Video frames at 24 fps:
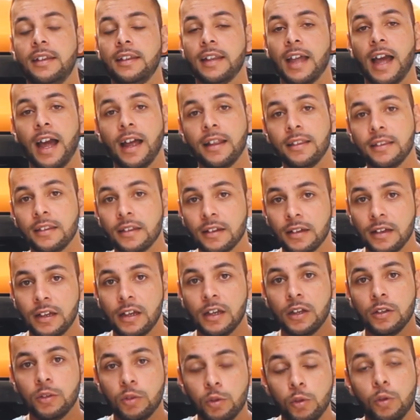in under
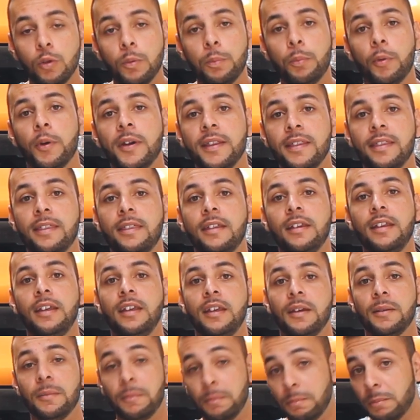
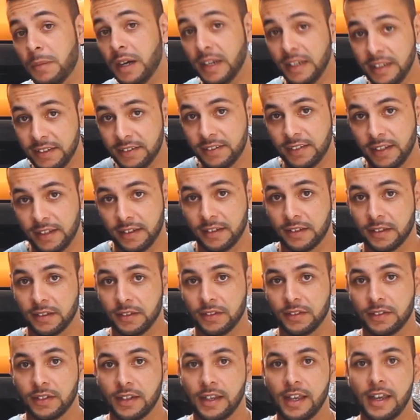2.3
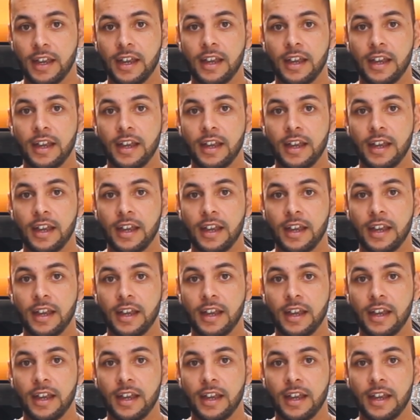milliseconds.